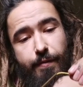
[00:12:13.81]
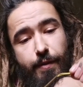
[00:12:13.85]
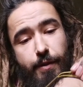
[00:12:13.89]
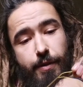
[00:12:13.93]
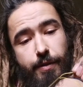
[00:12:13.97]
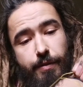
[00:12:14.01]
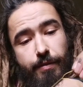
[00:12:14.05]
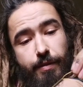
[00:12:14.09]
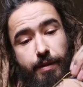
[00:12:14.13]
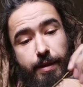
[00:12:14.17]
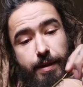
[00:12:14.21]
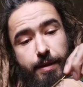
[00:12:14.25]

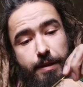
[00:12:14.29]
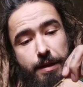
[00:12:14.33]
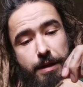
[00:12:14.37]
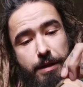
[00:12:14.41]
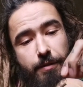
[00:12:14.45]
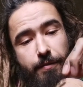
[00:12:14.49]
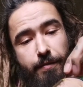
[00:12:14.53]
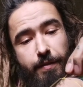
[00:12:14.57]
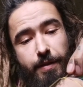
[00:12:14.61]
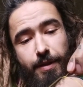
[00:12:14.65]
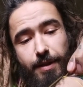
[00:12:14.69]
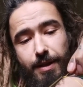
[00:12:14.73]
first
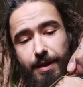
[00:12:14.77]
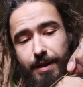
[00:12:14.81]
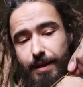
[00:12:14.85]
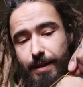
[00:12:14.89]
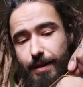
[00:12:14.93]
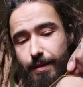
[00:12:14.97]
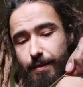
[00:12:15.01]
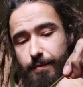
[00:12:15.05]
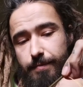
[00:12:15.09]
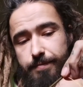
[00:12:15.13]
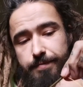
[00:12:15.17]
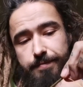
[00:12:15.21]
end of the
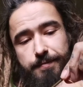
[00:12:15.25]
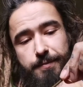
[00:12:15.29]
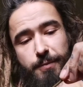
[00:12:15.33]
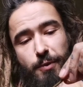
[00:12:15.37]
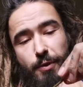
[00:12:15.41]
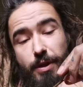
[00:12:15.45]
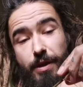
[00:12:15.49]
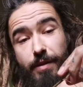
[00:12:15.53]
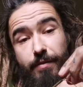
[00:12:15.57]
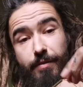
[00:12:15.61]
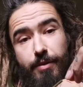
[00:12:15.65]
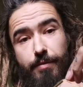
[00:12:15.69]
line,
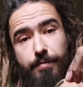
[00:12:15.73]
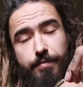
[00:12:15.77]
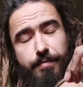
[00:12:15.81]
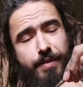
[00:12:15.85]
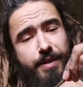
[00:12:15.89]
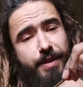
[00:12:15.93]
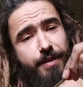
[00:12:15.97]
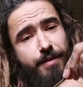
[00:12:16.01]
whatever.